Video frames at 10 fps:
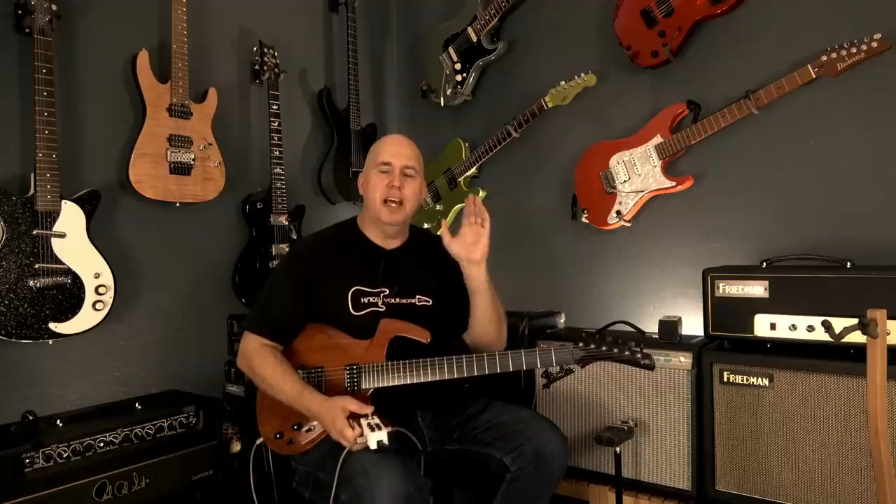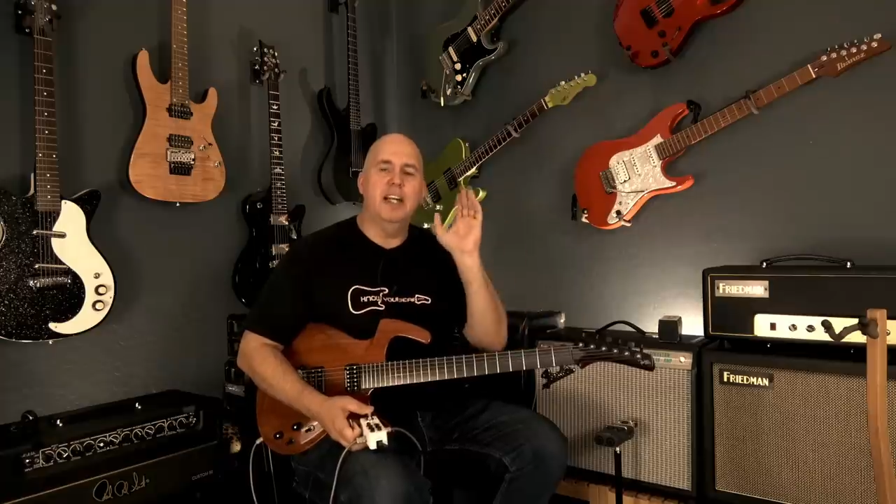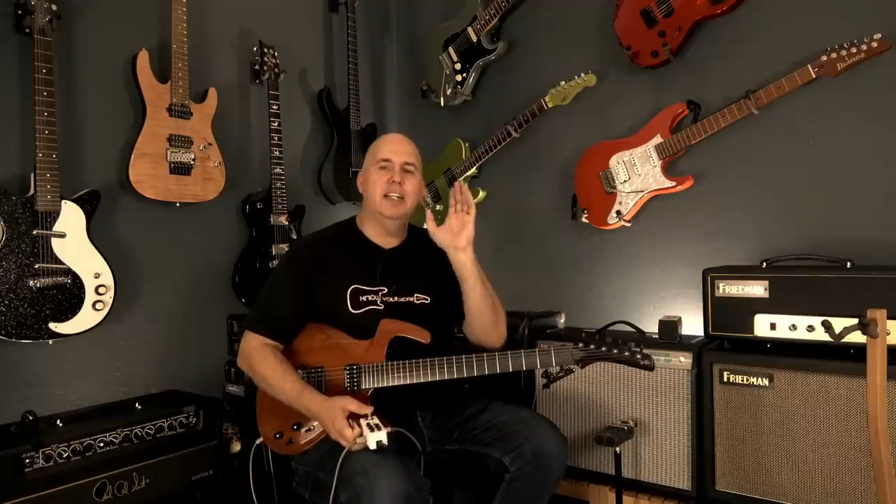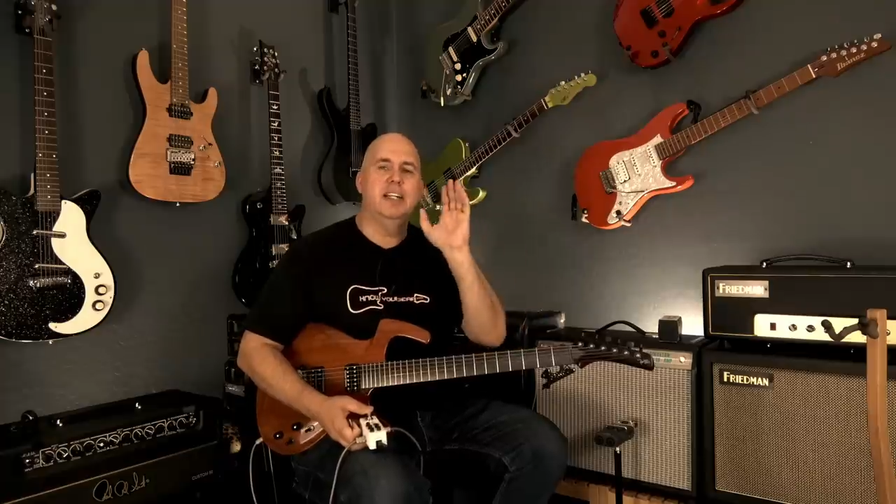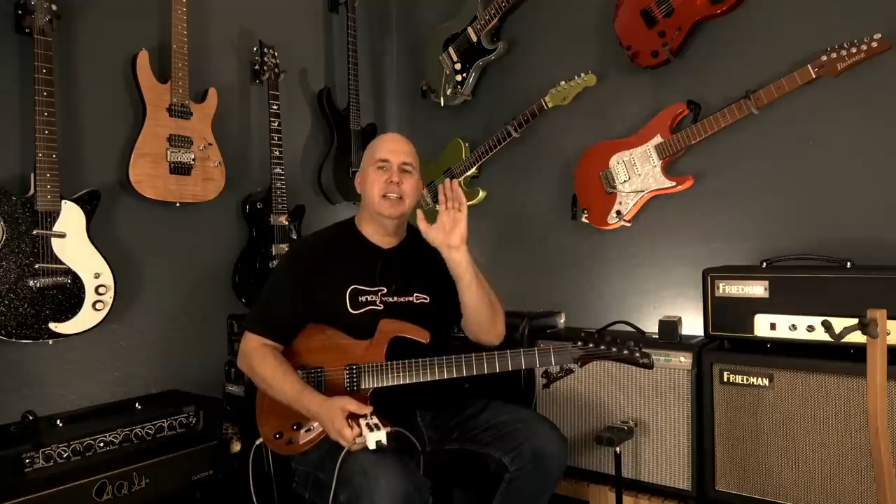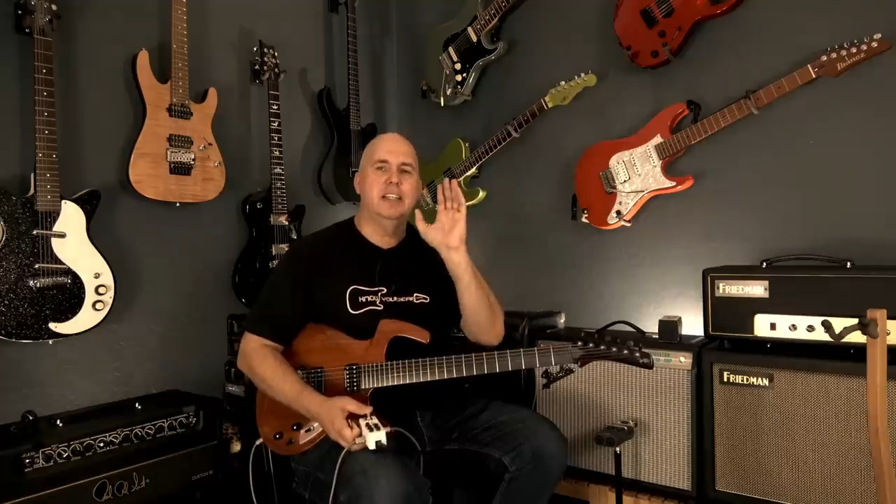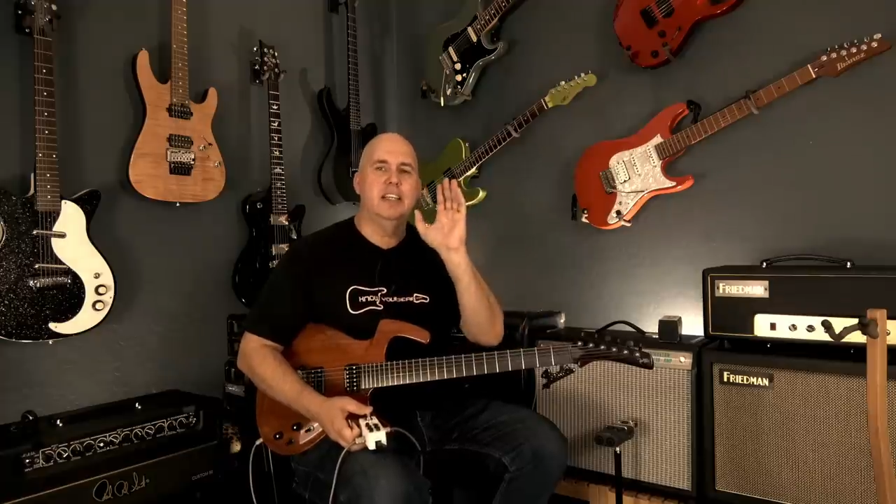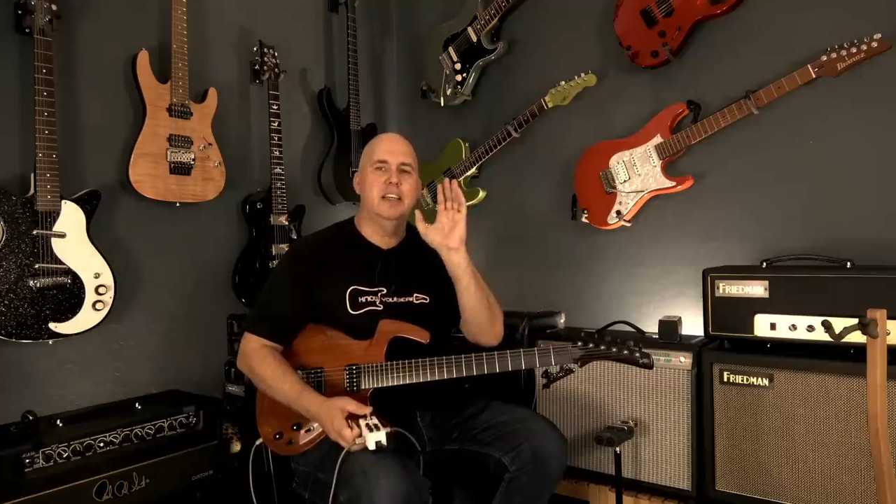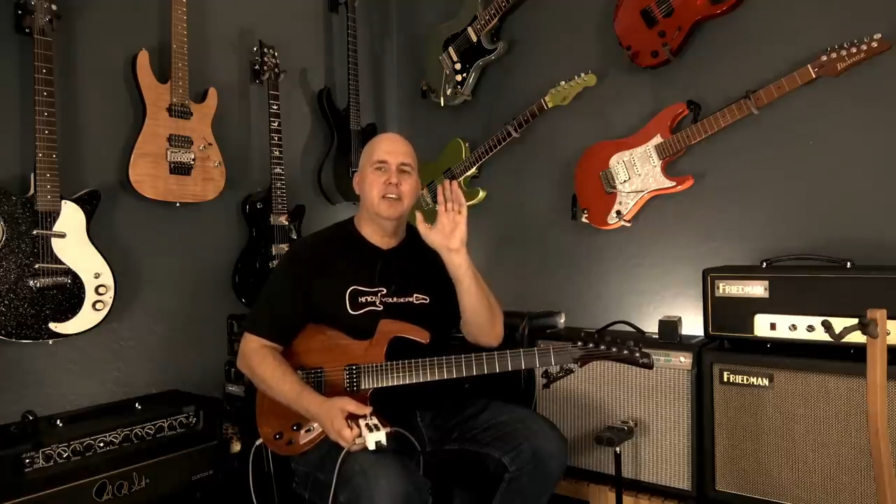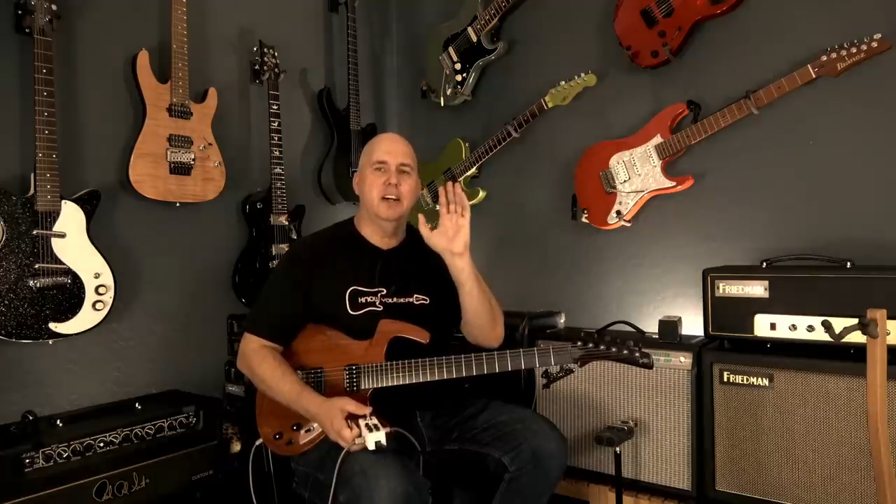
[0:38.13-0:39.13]
editing
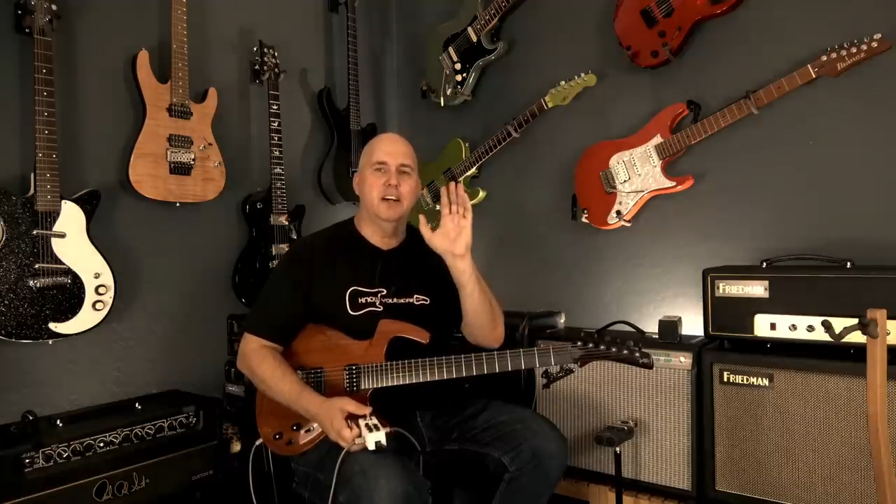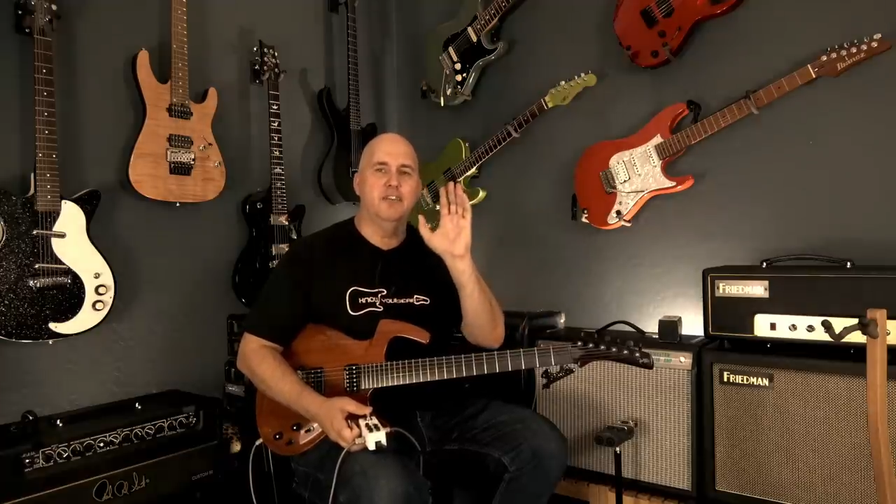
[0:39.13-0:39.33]
the uh,